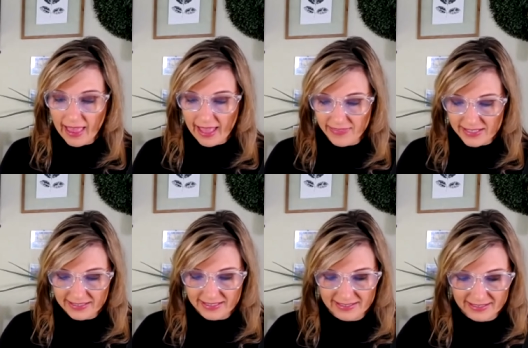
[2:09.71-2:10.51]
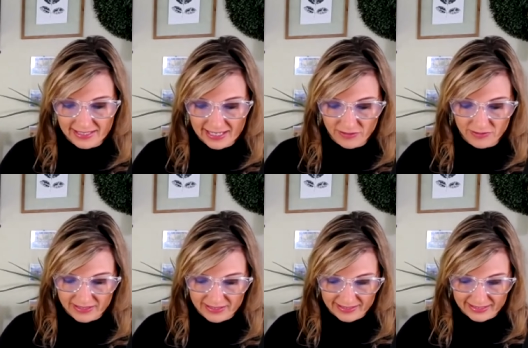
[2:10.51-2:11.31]
And this is
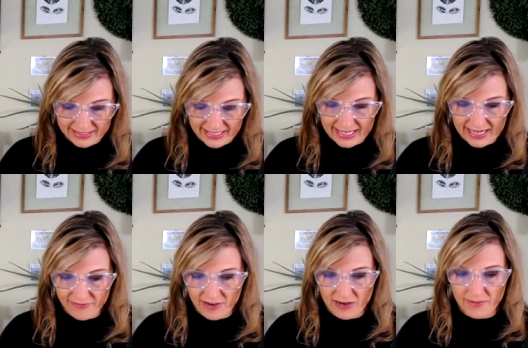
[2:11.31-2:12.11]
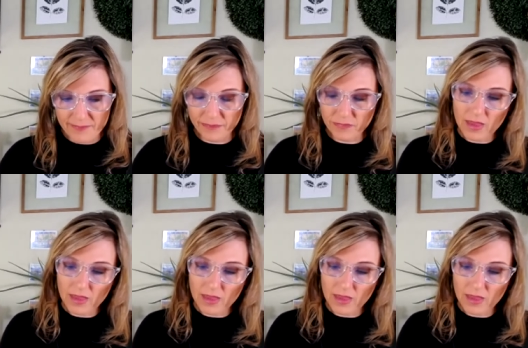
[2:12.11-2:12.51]
a study from